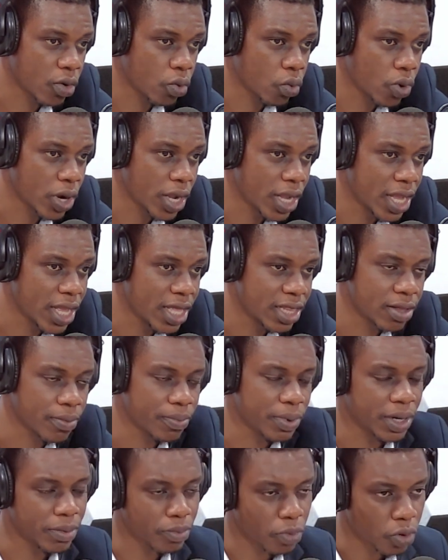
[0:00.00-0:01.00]
with a
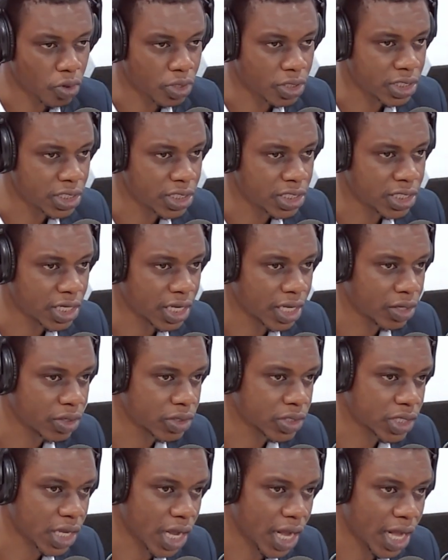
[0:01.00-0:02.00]
bit more
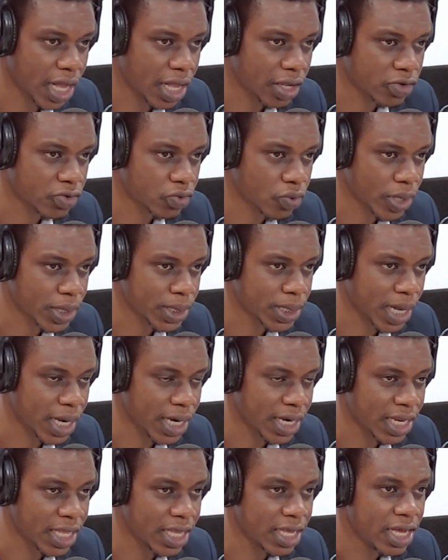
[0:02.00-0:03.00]
details as to
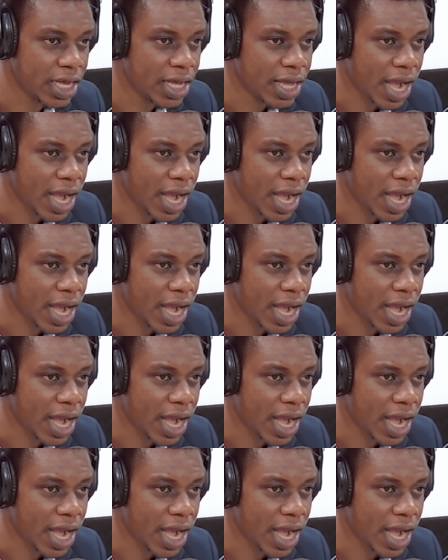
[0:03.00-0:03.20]
exactly